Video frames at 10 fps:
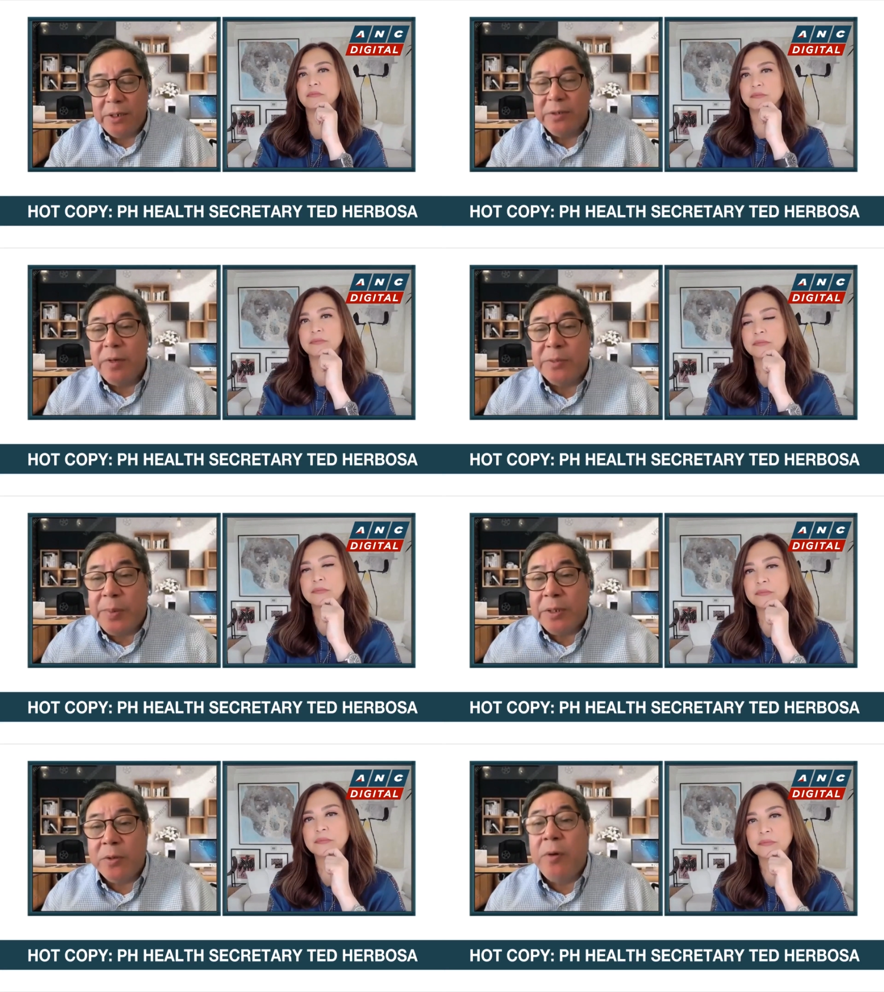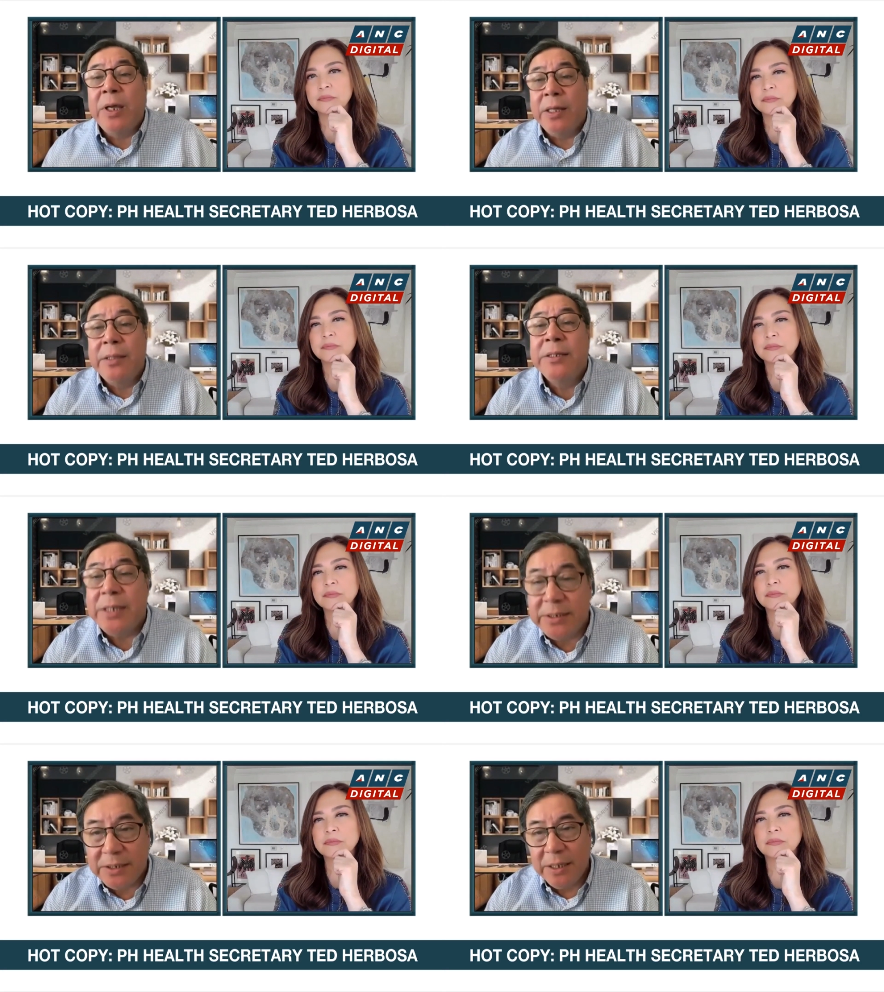Speaker 1: They're respiratory
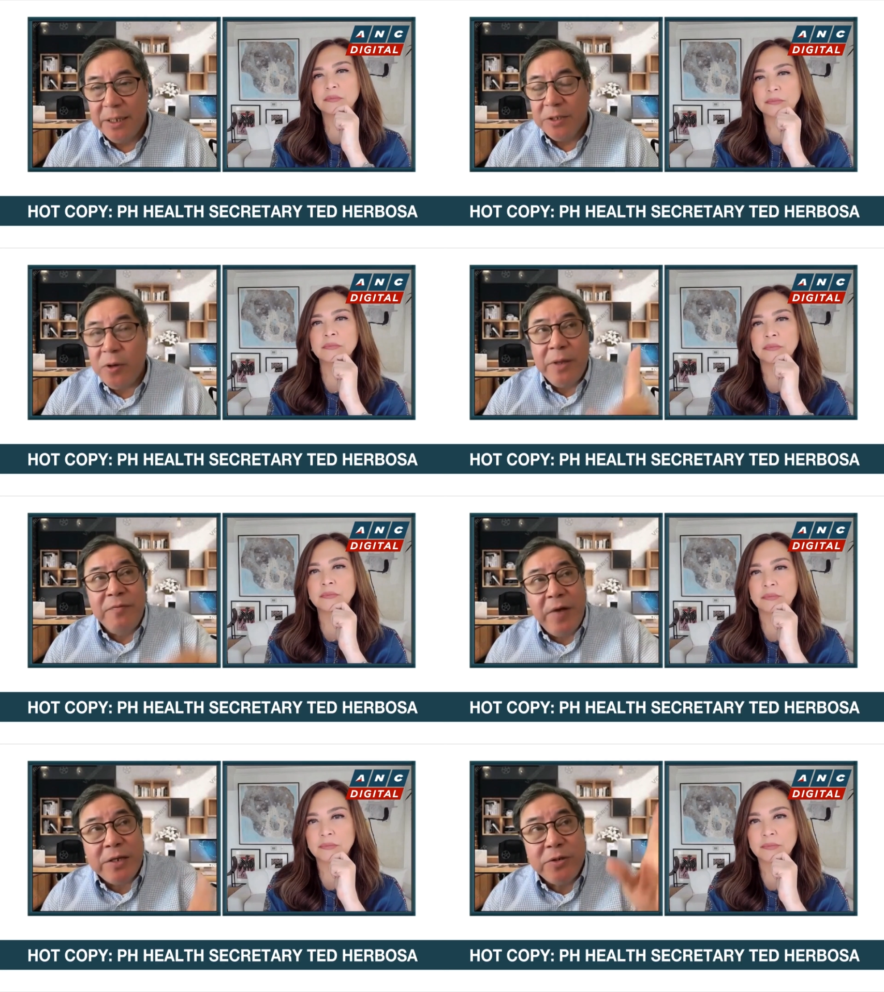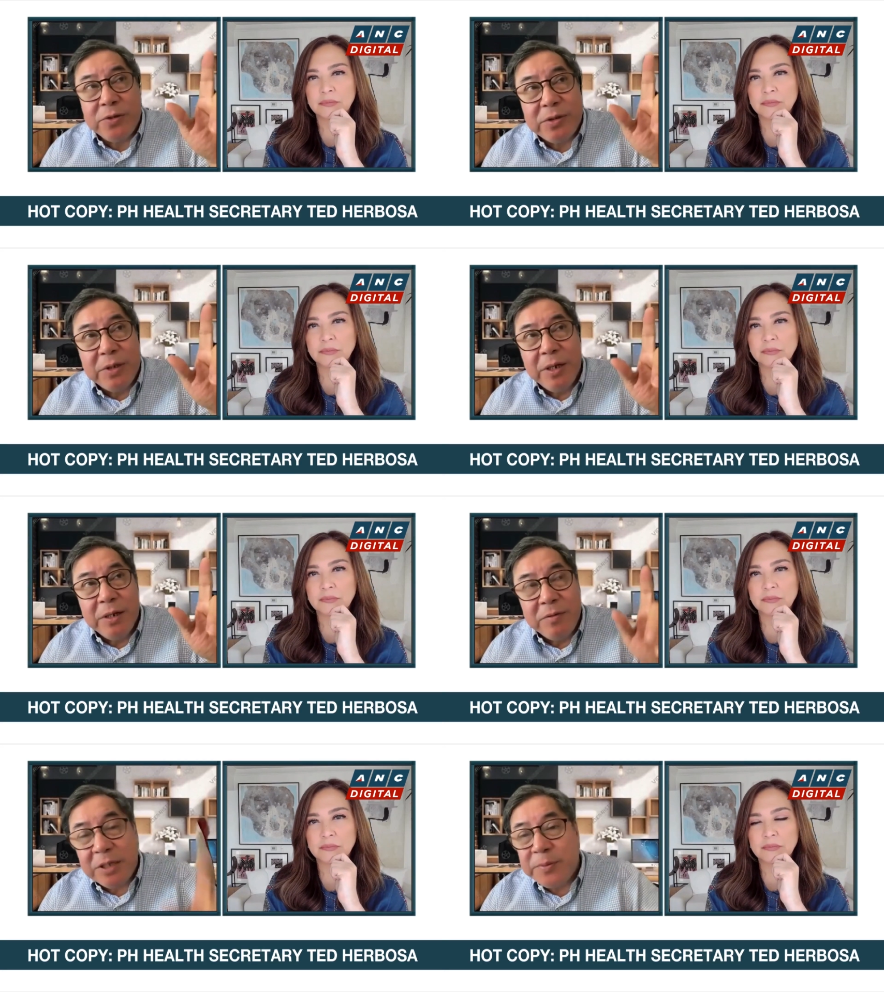illnesses. So infectious
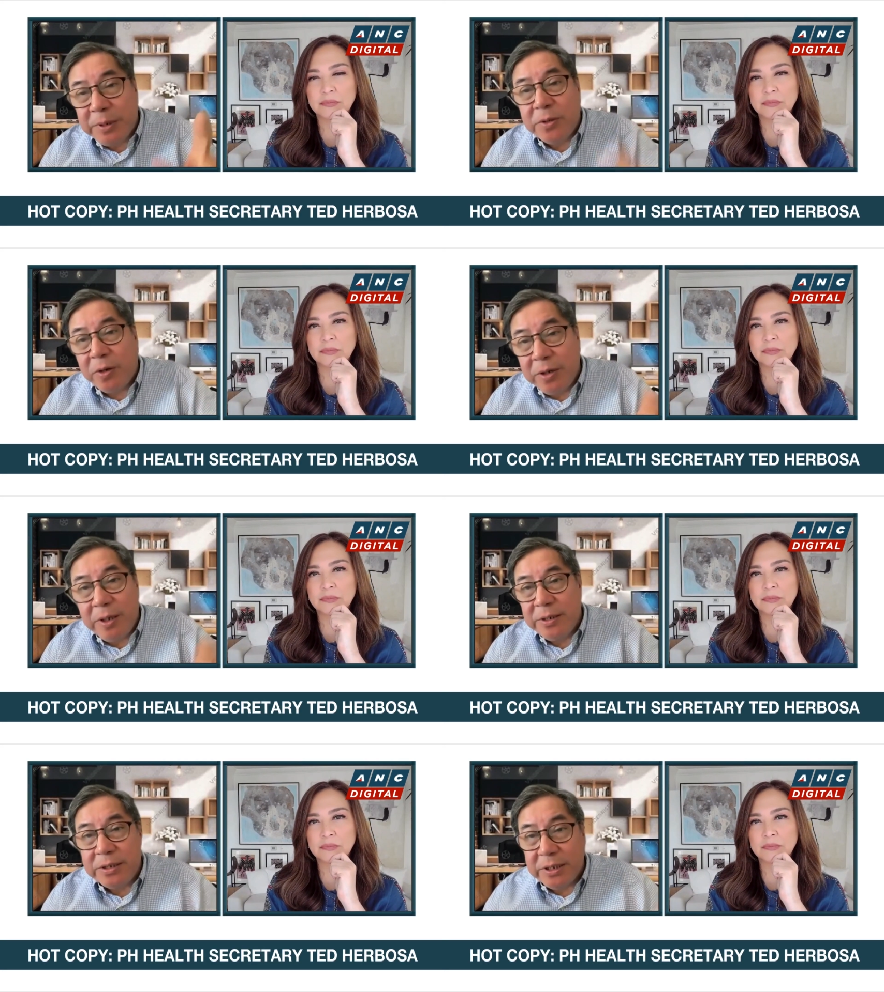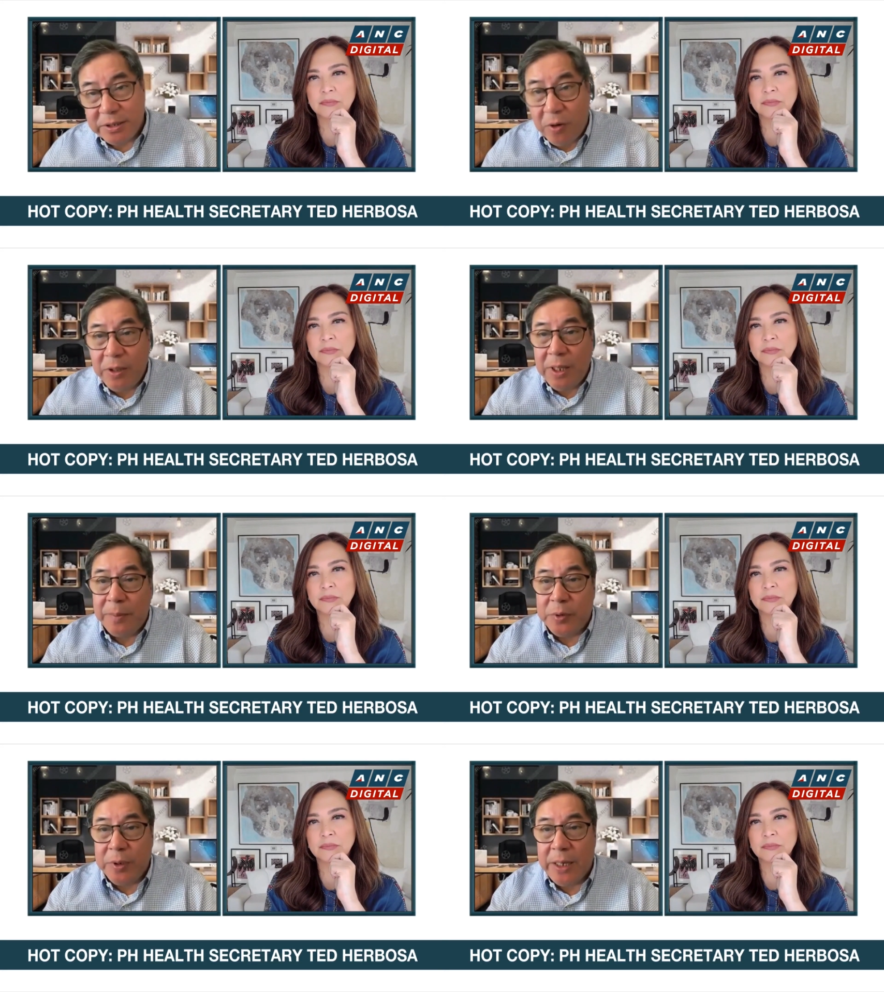respiratory illnesses all
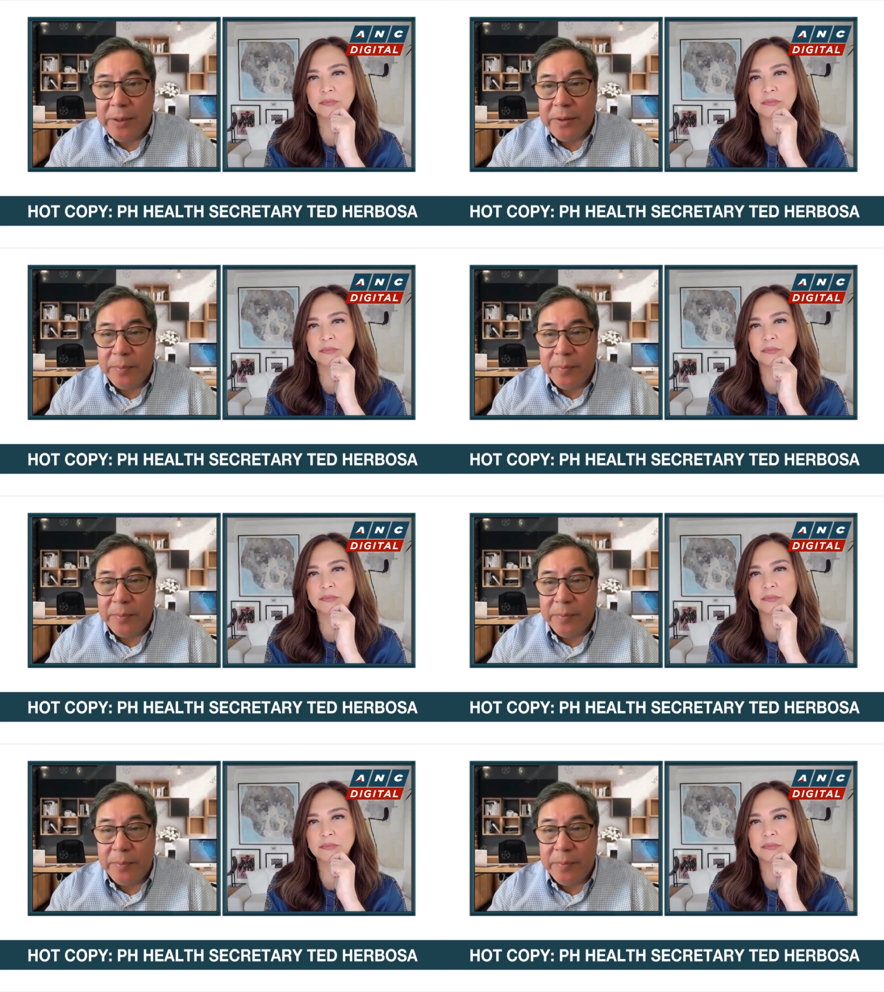lumped together.